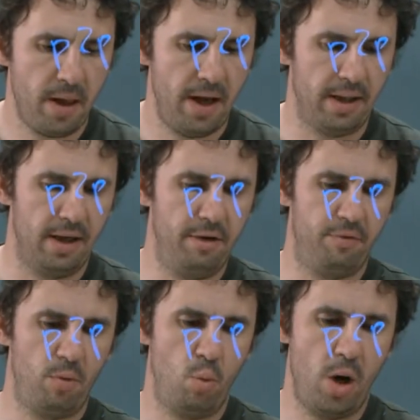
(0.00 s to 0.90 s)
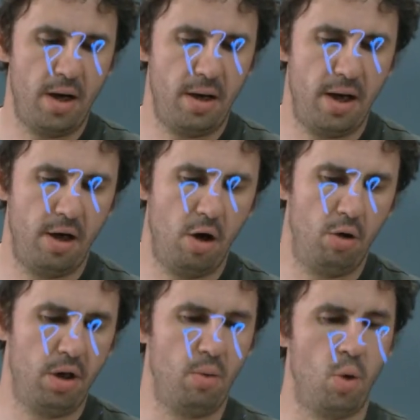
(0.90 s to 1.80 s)
and leave one and
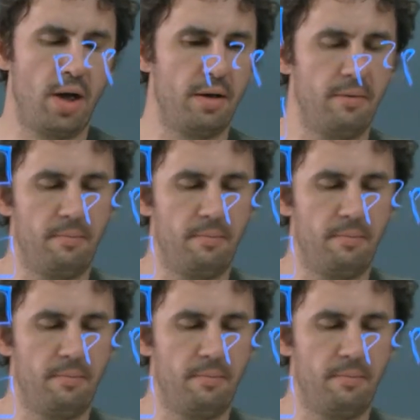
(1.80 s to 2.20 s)
only one.